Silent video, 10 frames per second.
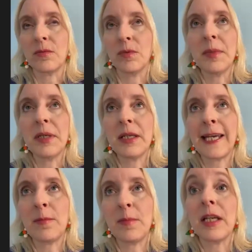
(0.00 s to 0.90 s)
a woman
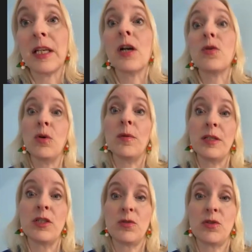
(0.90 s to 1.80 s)
came in, a young
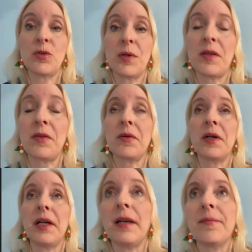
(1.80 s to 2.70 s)
woman, she was
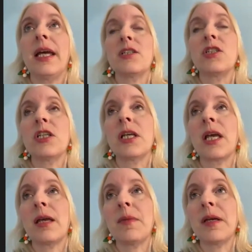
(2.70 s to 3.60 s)
23, and she
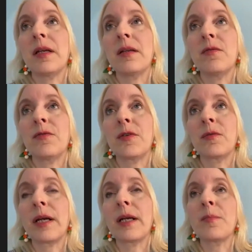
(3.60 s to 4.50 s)
came in for
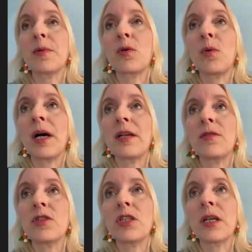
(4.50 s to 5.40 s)
right upper
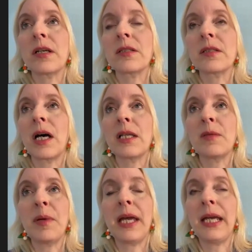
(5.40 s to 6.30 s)
quadrant. She had odd